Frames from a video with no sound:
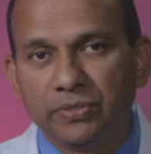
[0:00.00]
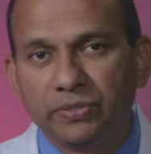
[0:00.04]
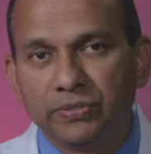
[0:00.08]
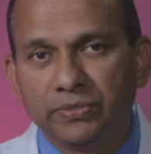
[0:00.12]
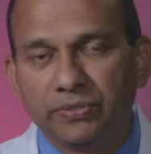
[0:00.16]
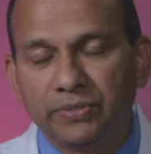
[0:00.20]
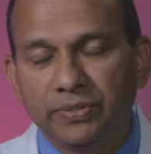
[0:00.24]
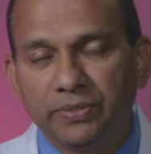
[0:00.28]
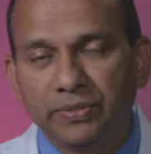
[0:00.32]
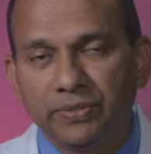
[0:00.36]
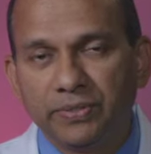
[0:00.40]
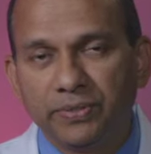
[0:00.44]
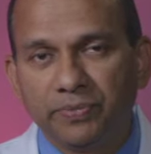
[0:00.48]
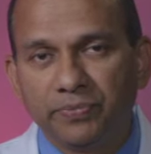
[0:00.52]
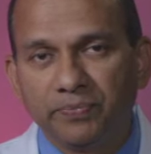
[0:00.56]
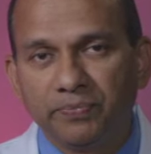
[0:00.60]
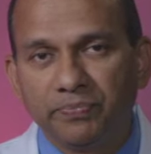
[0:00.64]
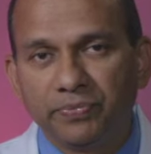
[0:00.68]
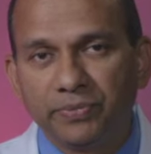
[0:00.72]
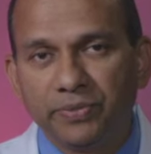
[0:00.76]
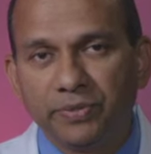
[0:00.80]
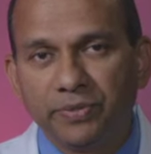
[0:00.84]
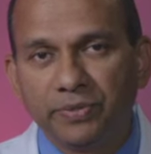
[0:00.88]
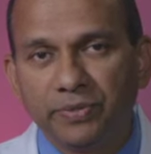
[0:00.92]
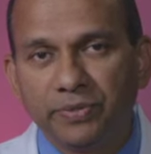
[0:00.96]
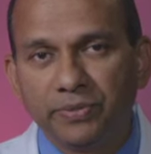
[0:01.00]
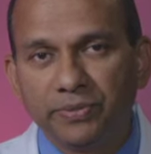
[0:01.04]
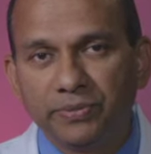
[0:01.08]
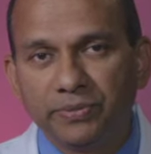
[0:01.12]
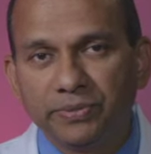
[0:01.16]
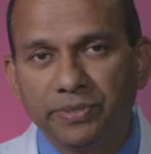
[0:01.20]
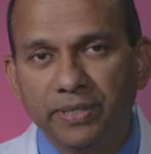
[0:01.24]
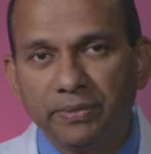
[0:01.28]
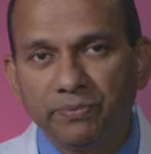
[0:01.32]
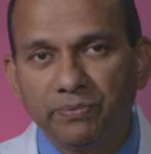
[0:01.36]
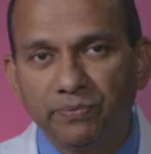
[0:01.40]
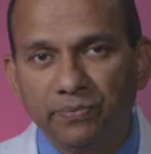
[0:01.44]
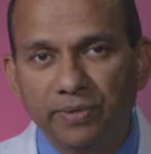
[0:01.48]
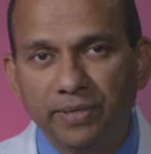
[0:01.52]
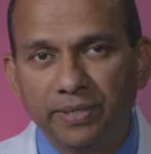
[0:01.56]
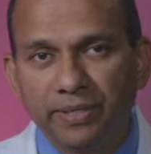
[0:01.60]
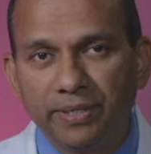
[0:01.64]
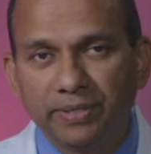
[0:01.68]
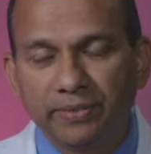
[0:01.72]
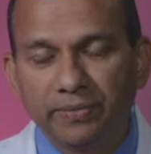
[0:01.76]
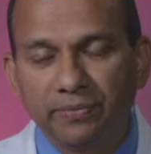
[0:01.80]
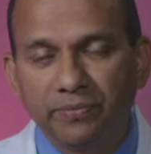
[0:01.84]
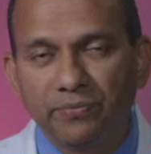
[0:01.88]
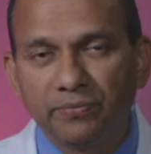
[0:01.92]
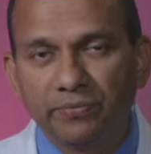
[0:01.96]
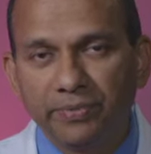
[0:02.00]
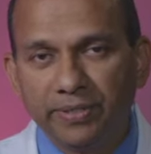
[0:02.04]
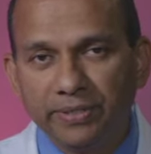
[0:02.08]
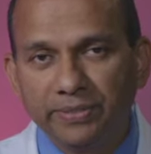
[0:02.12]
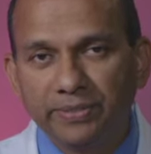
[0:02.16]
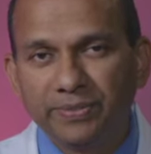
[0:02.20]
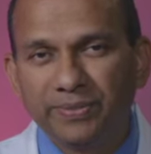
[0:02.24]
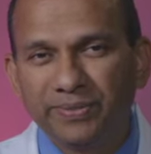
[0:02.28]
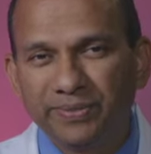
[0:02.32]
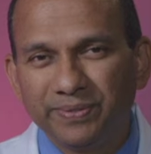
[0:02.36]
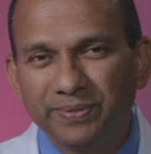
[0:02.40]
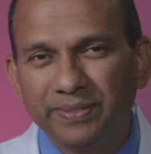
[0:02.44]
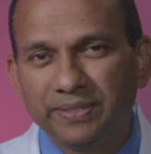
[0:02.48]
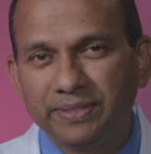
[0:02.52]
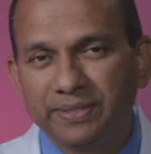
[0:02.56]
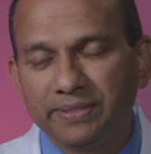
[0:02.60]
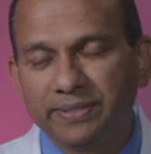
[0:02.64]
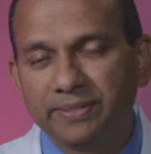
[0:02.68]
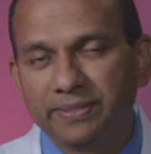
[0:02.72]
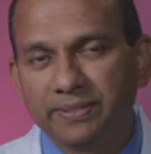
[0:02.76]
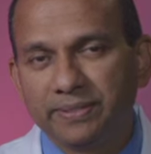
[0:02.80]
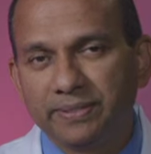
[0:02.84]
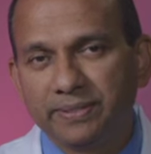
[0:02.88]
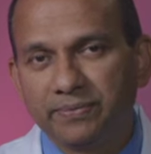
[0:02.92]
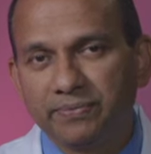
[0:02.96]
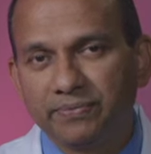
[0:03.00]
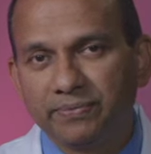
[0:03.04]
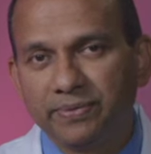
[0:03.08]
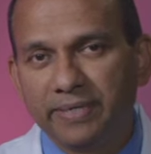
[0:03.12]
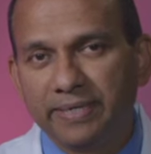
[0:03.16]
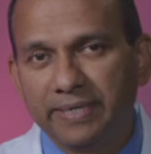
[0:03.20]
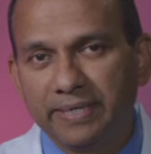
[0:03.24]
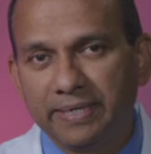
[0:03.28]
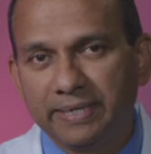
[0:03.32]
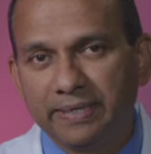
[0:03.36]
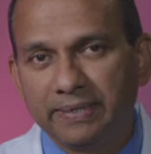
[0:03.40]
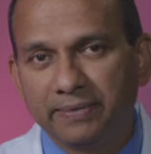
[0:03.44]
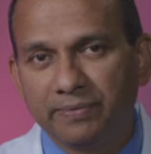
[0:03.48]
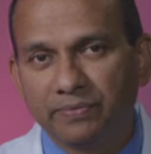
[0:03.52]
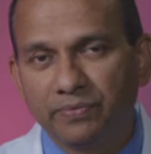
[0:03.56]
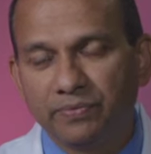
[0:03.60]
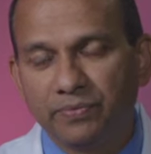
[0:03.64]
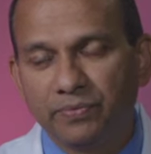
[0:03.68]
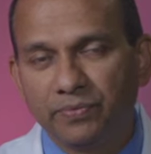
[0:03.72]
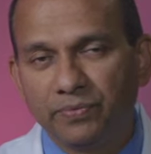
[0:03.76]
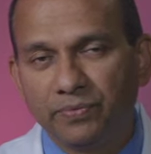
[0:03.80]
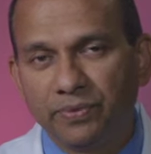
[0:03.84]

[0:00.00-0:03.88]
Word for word: So usually what we do is we have